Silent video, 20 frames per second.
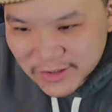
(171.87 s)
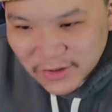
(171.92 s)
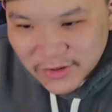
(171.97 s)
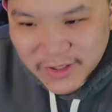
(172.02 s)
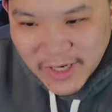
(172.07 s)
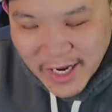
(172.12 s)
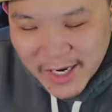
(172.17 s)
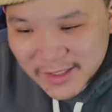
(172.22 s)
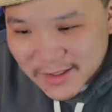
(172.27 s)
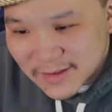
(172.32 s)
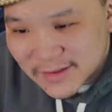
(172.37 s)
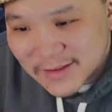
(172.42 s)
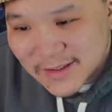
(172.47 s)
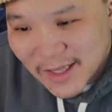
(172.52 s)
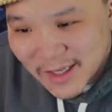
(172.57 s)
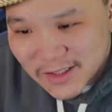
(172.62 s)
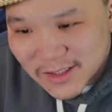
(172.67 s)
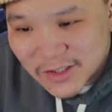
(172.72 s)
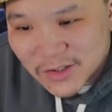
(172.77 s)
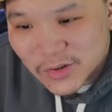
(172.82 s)
so it has
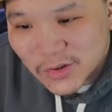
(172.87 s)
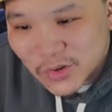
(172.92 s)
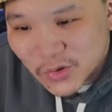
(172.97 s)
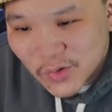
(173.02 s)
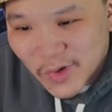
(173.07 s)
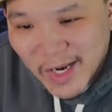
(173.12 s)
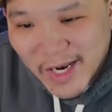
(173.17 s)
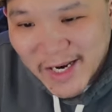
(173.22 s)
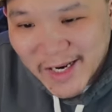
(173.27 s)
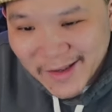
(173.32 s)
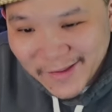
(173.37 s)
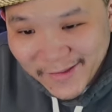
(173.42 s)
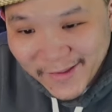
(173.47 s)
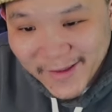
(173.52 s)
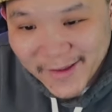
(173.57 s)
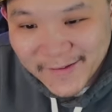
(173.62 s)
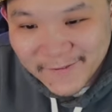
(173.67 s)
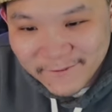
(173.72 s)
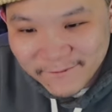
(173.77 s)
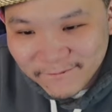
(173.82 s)
nothing to do with
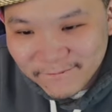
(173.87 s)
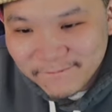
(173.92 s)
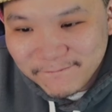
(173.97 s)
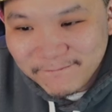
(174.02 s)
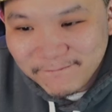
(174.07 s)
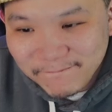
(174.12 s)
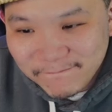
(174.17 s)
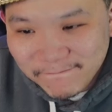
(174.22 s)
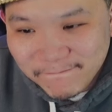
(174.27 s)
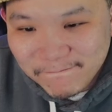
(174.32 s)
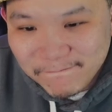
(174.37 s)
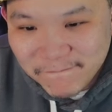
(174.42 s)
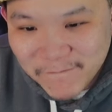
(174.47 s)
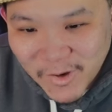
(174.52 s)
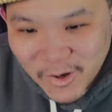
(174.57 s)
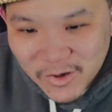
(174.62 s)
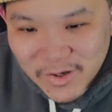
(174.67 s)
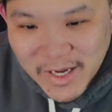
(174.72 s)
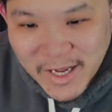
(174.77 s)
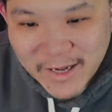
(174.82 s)
anything.
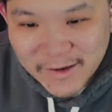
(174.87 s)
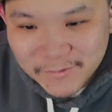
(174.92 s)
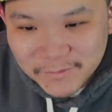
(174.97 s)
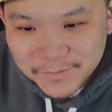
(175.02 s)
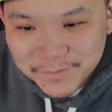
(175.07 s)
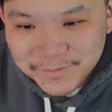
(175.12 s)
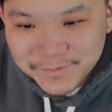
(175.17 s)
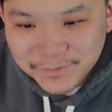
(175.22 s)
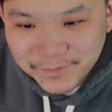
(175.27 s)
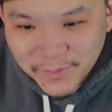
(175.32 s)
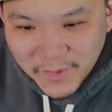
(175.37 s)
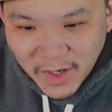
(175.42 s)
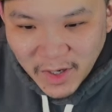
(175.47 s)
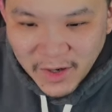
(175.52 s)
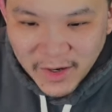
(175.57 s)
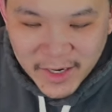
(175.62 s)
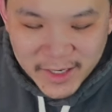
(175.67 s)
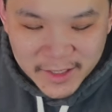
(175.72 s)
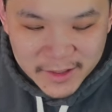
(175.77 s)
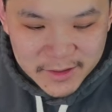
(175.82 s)
Okay, all
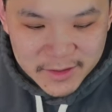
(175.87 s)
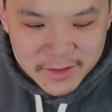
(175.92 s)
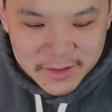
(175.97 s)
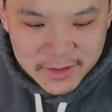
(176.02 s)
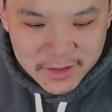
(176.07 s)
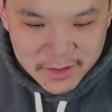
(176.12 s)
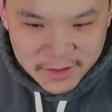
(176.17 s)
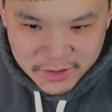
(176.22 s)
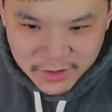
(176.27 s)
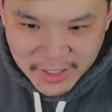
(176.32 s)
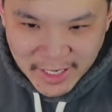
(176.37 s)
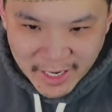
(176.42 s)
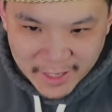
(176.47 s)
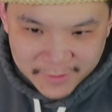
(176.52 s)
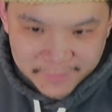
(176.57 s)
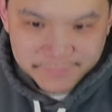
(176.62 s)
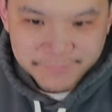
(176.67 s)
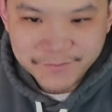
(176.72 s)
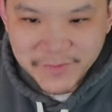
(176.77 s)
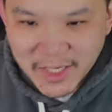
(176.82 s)
right. So yeah,
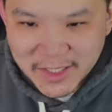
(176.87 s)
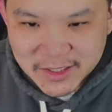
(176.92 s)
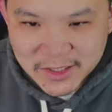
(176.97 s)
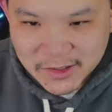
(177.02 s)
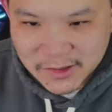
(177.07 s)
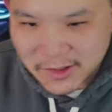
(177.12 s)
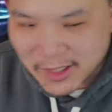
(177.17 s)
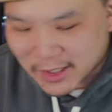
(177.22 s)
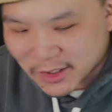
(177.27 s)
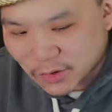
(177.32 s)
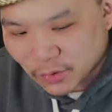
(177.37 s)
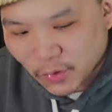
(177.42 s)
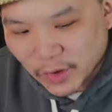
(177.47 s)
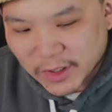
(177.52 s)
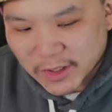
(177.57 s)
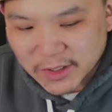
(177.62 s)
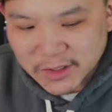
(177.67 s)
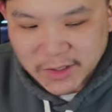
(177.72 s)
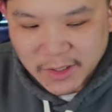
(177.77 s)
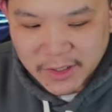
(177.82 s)
that's
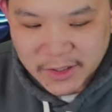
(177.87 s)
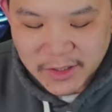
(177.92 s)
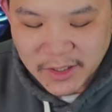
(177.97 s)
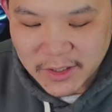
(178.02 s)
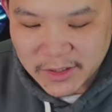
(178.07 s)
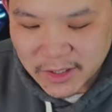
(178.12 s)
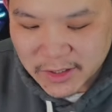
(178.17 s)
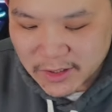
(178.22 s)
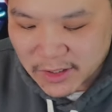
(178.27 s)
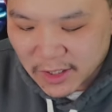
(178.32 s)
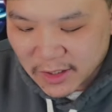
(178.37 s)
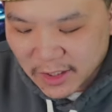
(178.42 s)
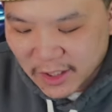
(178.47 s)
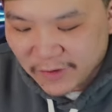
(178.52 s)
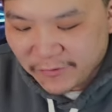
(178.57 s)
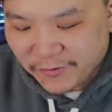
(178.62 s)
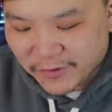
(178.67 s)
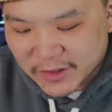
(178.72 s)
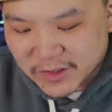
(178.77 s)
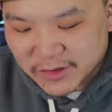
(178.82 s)
where this is. The
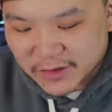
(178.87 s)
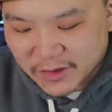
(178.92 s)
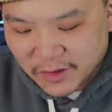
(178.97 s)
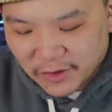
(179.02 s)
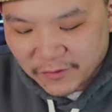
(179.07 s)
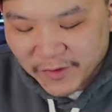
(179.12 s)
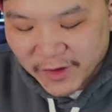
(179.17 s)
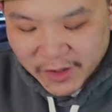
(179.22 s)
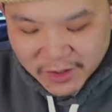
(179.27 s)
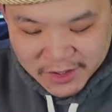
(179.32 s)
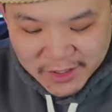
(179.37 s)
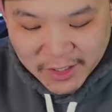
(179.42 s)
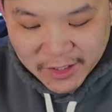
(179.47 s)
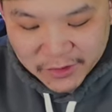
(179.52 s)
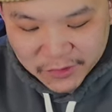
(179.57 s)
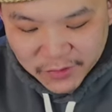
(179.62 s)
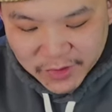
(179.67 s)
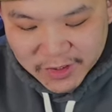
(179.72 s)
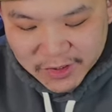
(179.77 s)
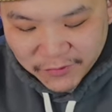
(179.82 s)
leaf is, you know, very
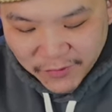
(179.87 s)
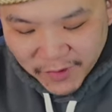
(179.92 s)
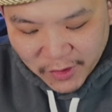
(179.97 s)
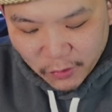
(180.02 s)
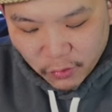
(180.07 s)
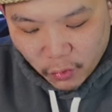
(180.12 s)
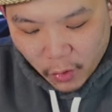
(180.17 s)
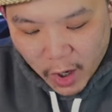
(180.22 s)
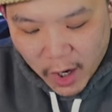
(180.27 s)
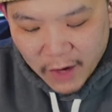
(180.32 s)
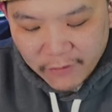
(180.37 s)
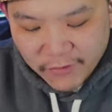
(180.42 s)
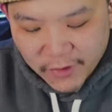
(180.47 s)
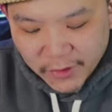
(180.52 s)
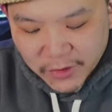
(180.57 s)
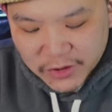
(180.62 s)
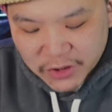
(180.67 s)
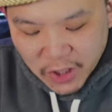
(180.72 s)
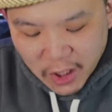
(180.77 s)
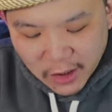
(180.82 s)
synergistic, raw,
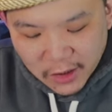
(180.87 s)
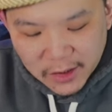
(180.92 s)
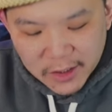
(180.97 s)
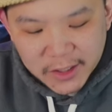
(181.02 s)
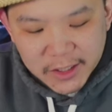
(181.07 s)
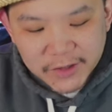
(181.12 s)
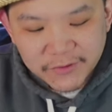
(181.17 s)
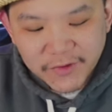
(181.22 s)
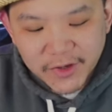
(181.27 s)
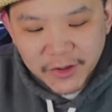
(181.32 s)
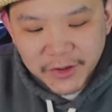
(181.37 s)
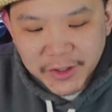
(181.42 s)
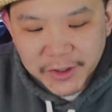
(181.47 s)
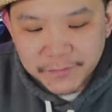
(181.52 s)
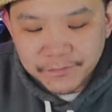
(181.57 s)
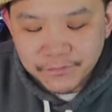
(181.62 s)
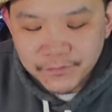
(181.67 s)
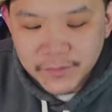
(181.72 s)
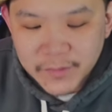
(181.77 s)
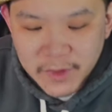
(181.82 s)
very chocolatey,
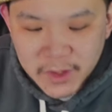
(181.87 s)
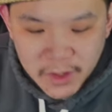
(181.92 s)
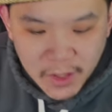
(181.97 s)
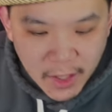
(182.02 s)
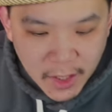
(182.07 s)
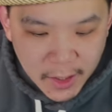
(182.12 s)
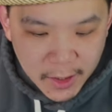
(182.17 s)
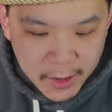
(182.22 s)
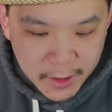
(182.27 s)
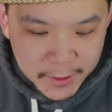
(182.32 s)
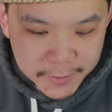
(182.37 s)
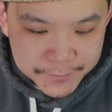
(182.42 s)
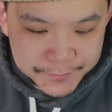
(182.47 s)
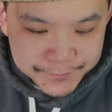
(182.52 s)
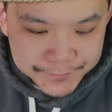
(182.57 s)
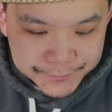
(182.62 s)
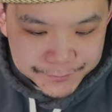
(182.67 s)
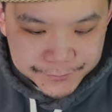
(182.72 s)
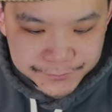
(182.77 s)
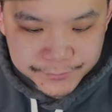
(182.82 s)
very very